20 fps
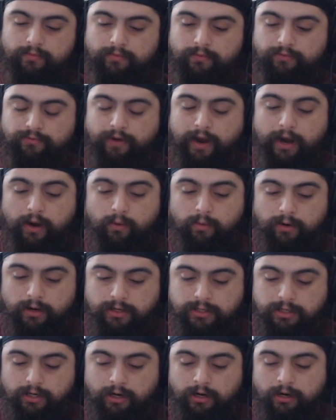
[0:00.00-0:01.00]

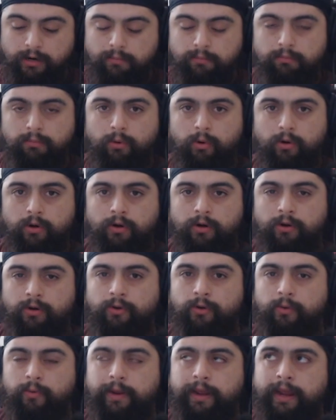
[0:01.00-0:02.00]
Fireworks are more
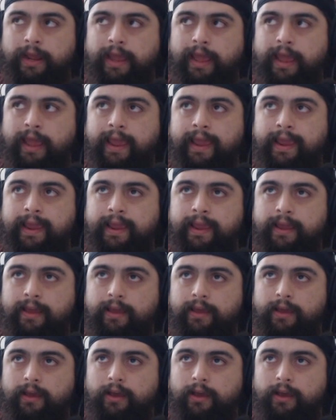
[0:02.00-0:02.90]
doing a